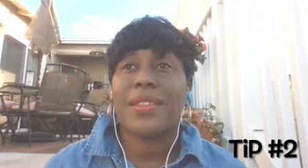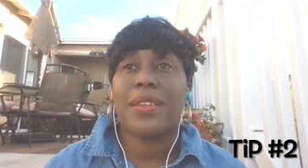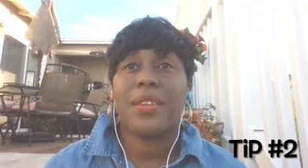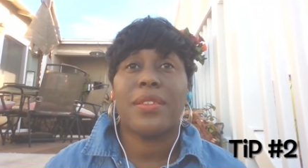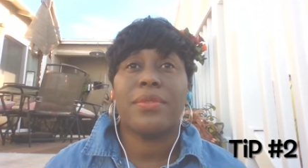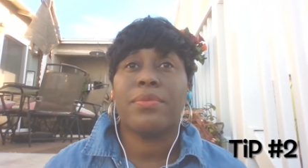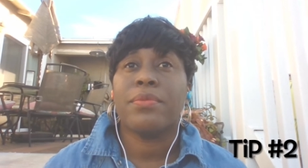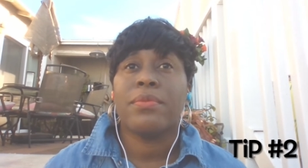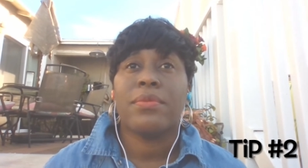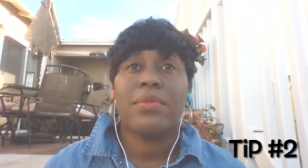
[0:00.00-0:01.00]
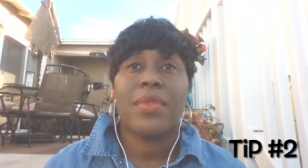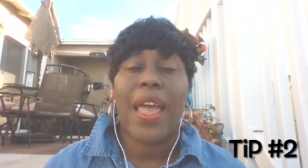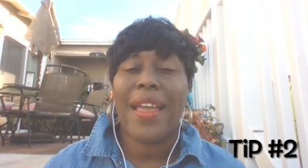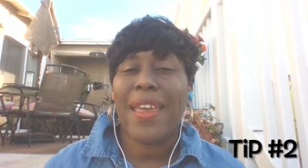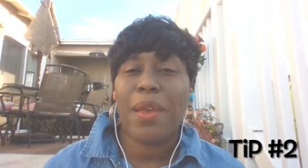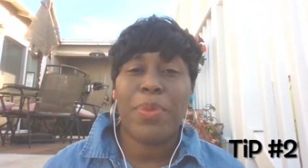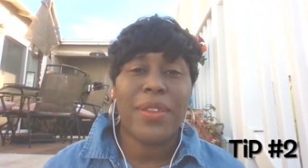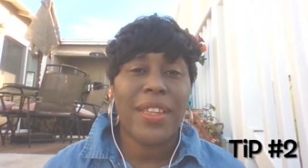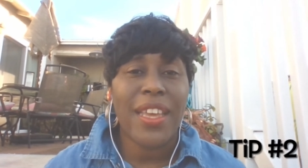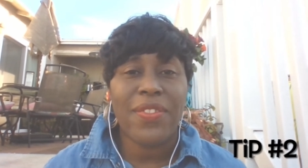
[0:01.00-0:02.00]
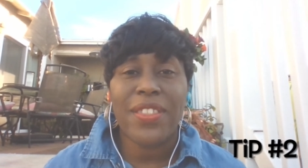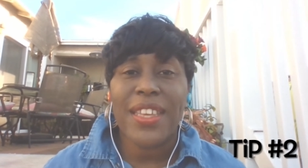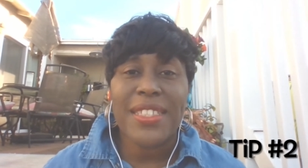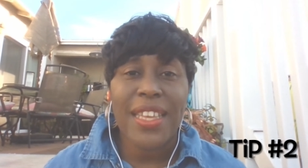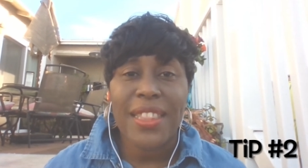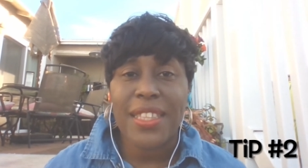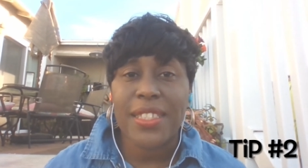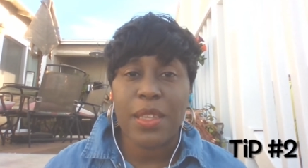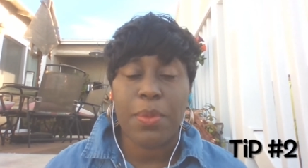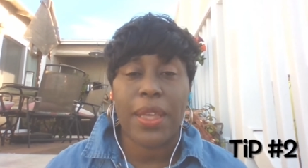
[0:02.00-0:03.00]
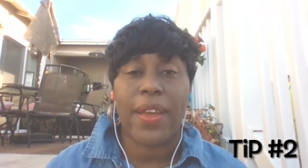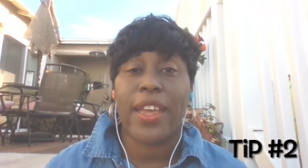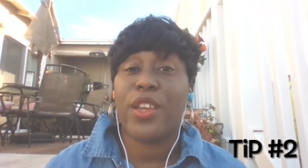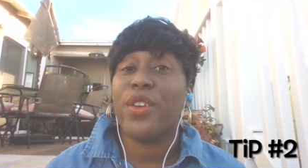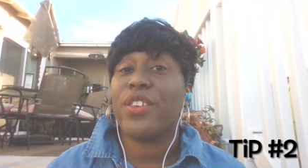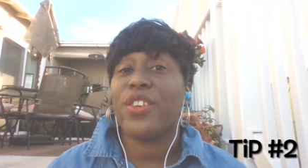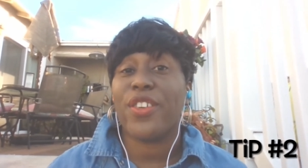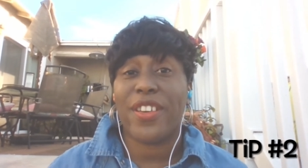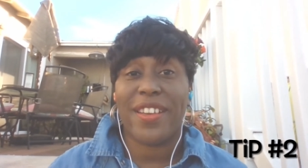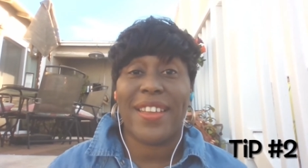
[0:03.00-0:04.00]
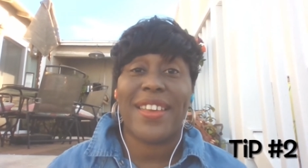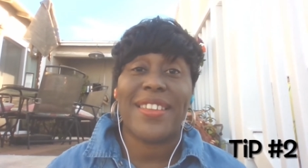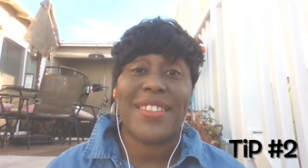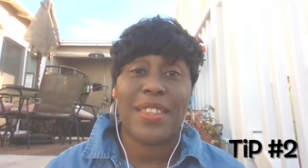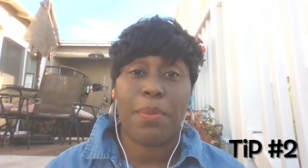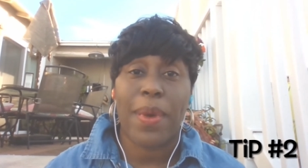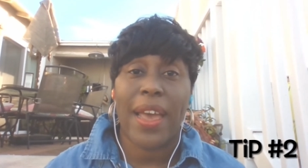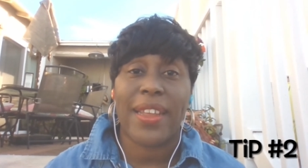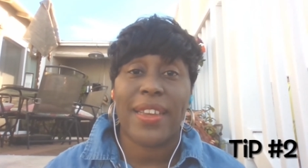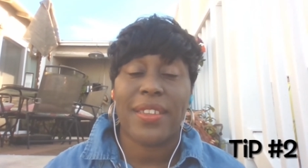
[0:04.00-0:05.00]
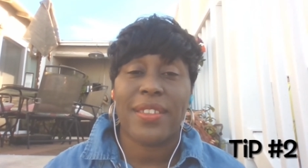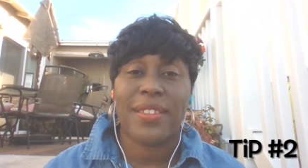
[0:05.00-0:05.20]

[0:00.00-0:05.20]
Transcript: I can't believe that they said this to me. Like you're going to need somebody.